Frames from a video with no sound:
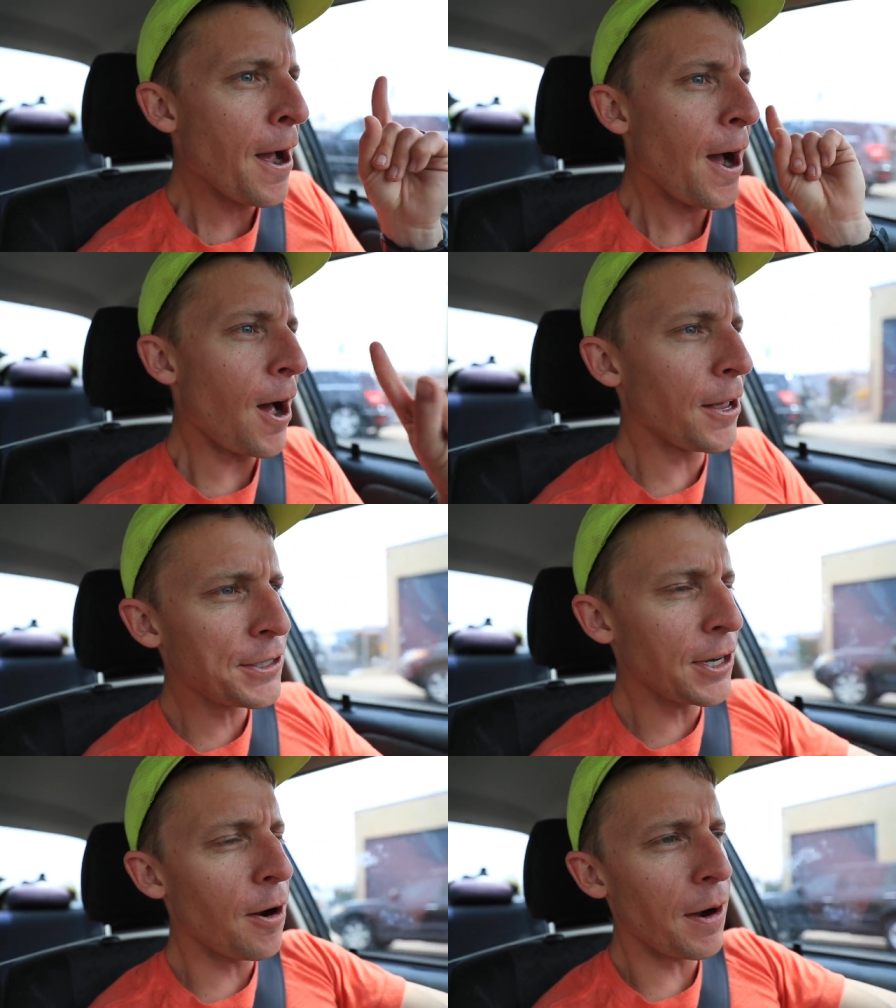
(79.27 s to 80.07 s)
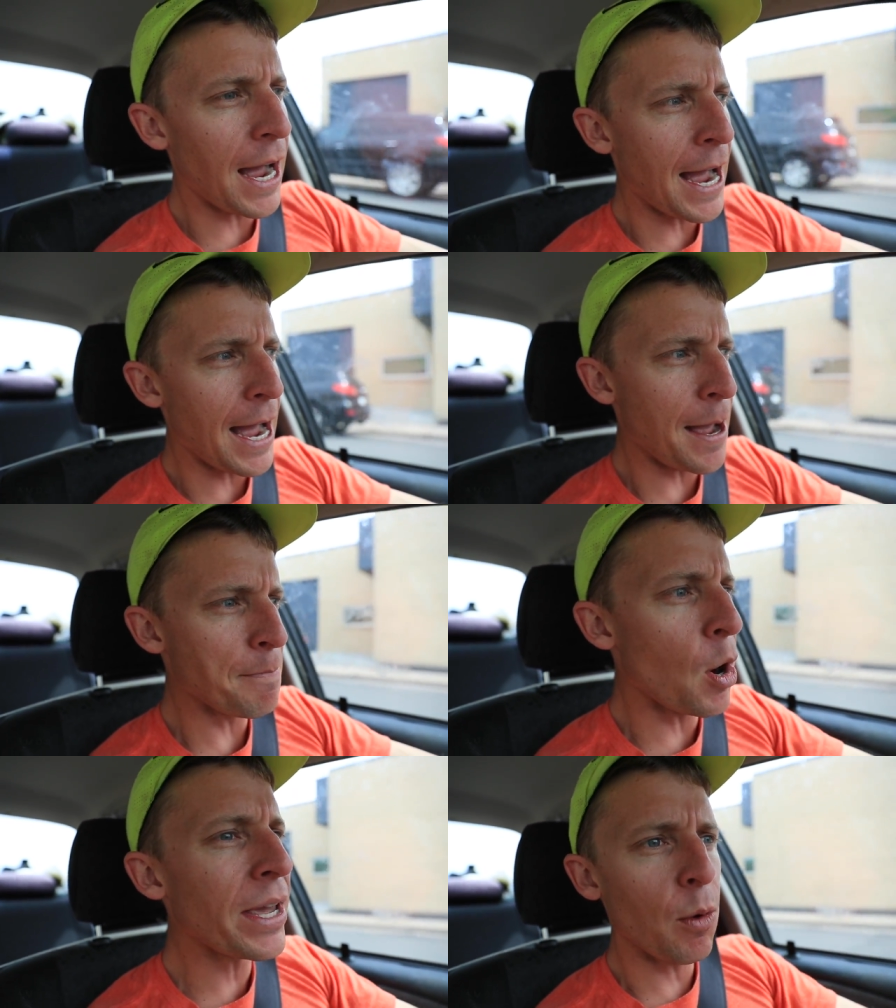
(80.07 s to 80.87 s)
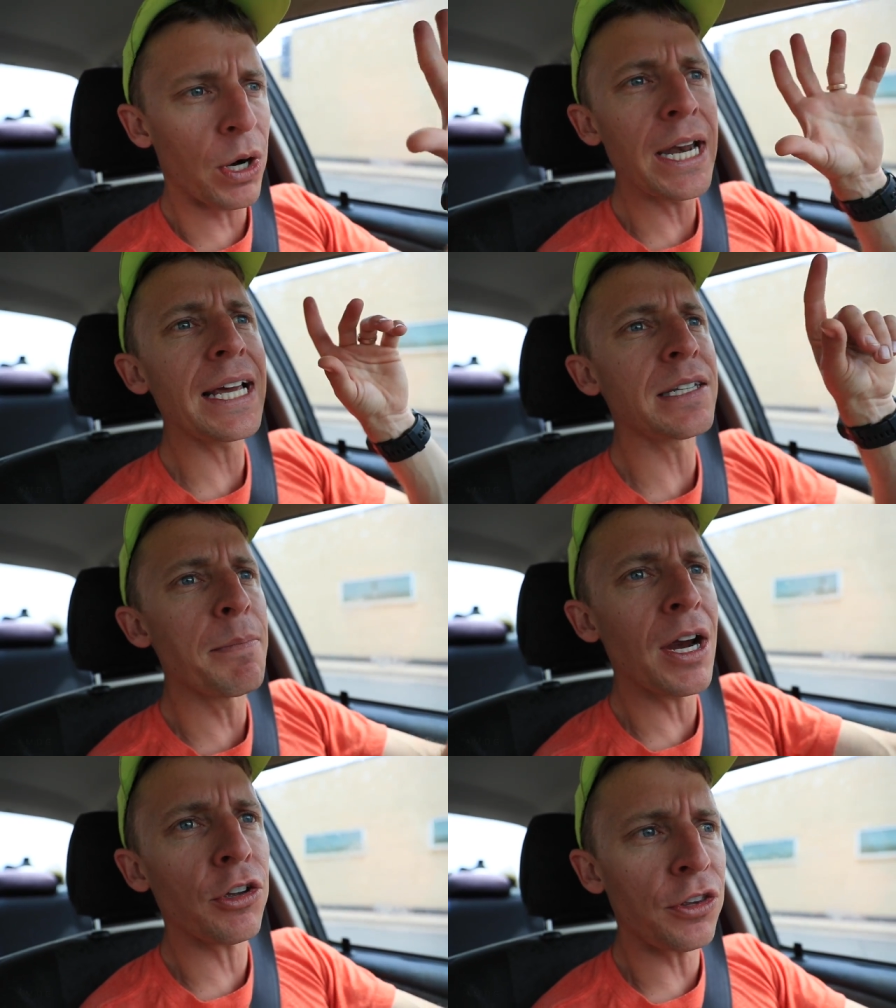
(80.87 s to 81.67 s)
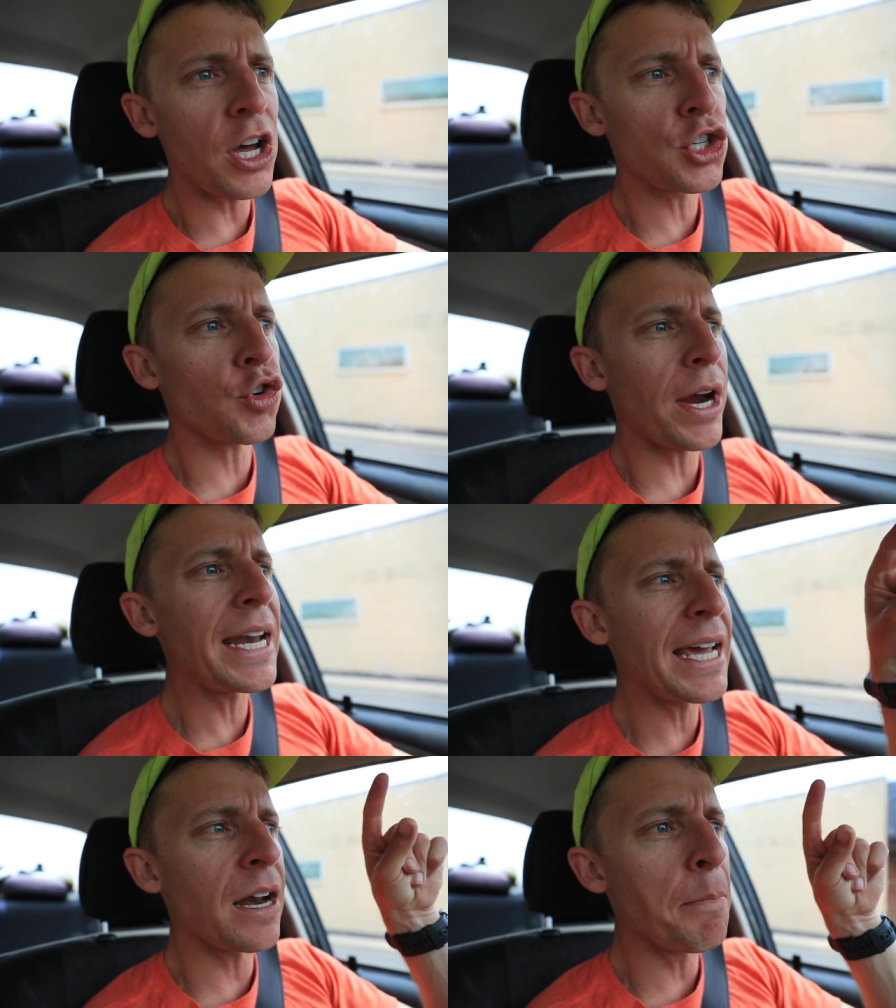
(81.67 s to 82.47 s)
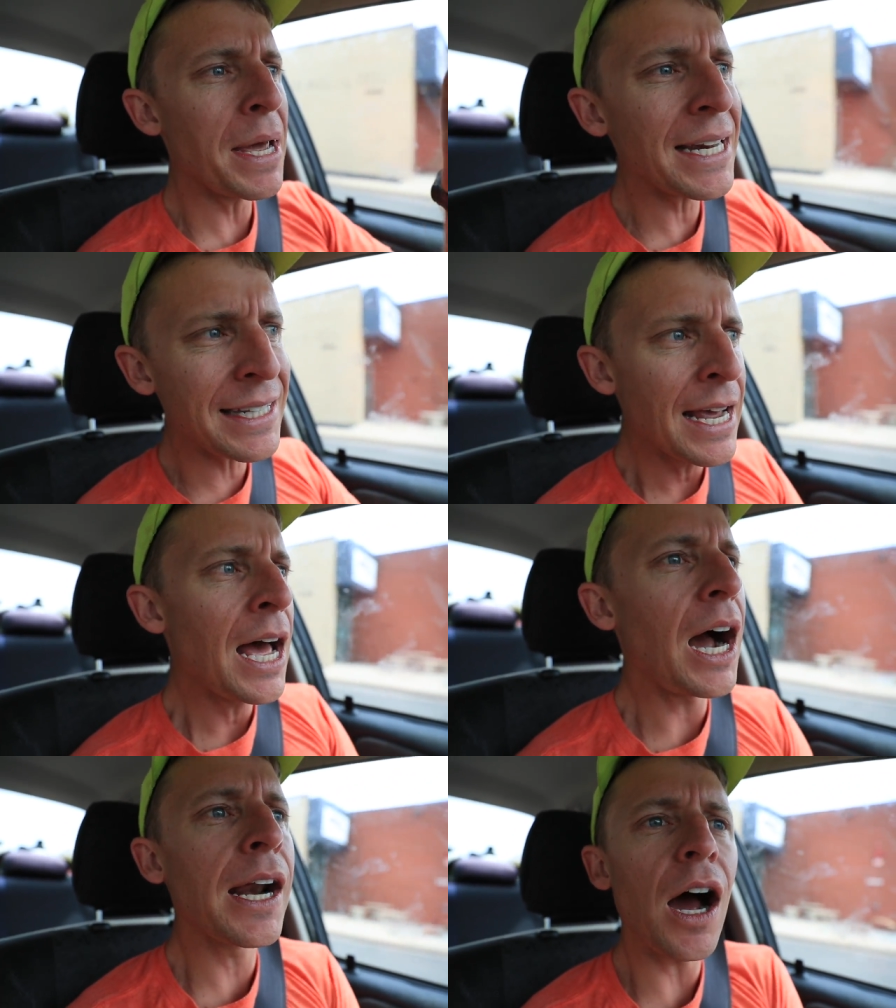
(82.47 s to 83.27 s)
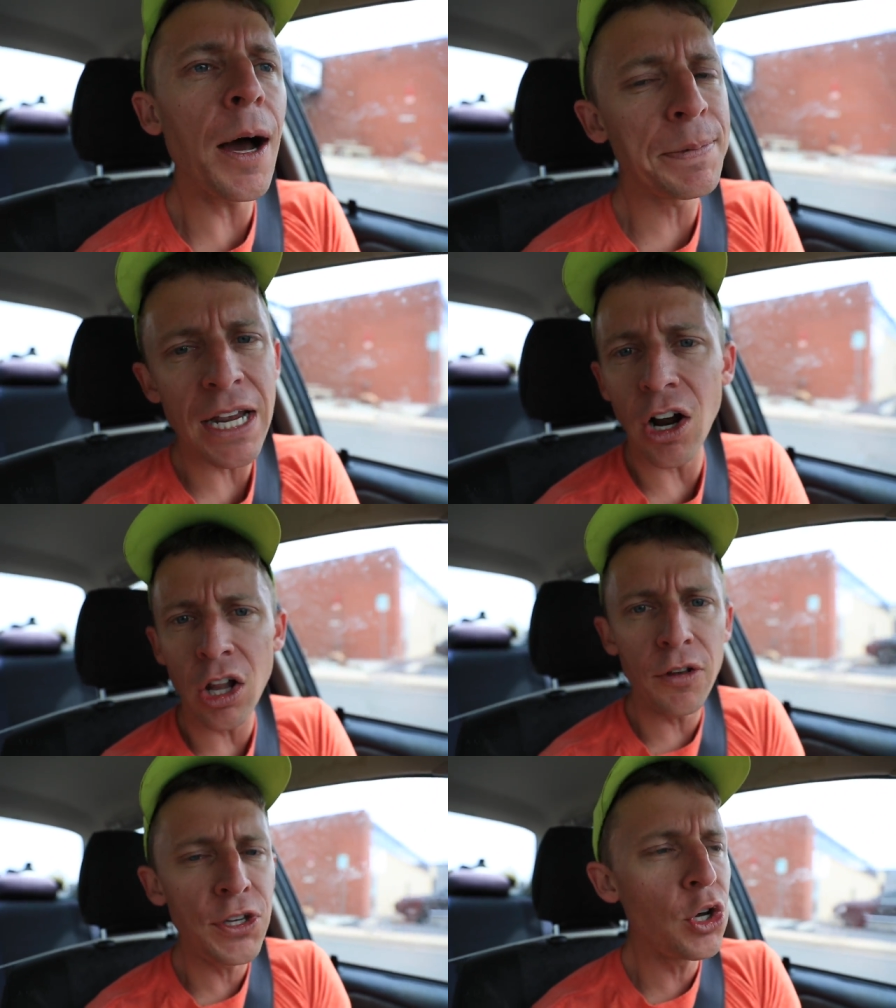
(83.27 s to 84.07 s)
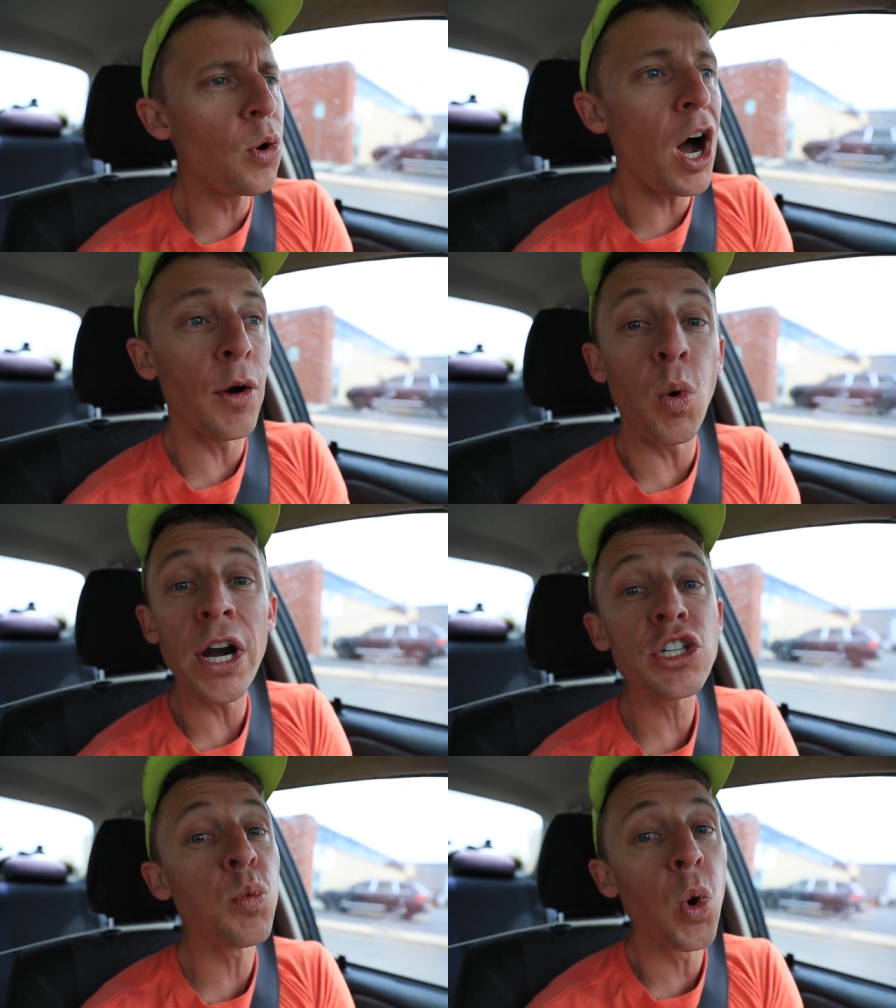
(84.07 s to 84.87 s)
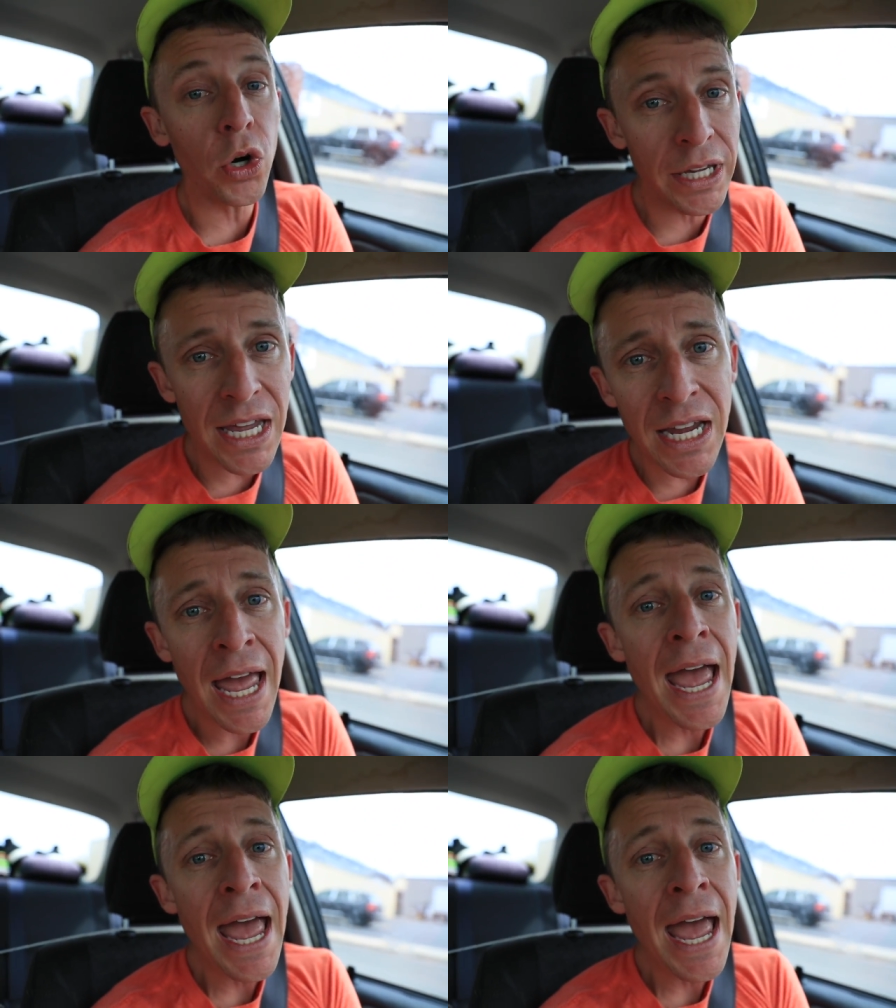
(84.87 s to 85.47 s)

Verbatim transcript: Also, um, okay, we're gonna get to marathon training in a minute. I'm gonna update all of you on what is working